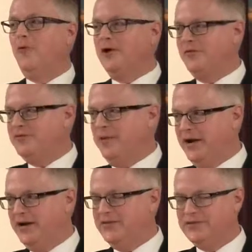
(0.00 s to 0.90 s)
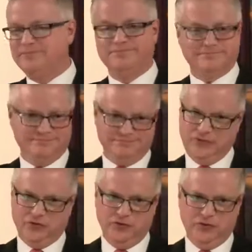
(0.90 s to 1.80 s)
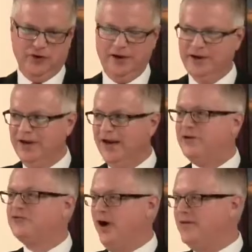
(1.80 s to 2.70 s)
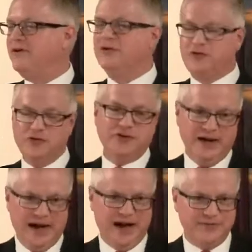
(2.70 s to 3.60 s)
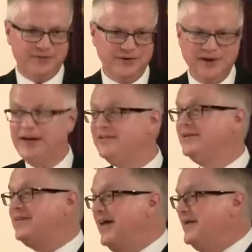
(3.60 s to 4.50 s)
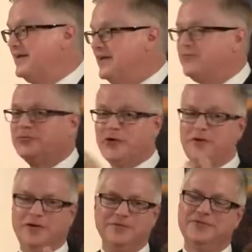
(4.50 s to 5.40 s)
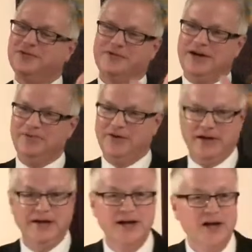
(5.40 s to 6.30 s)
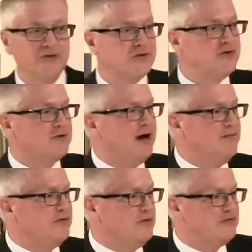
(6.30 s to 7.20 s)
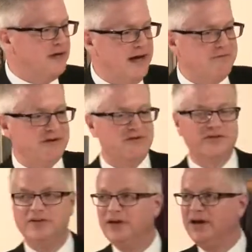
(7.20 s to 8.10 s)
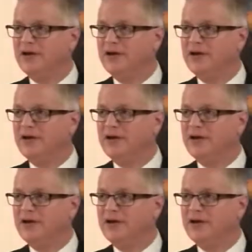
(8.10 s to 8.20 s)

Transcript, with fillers: one of his buddies, true story, is driving a deuce and a half. And he's an Italian kid from Tocco, so it's kind of funny. So he's driving a deuce and a half, and he says,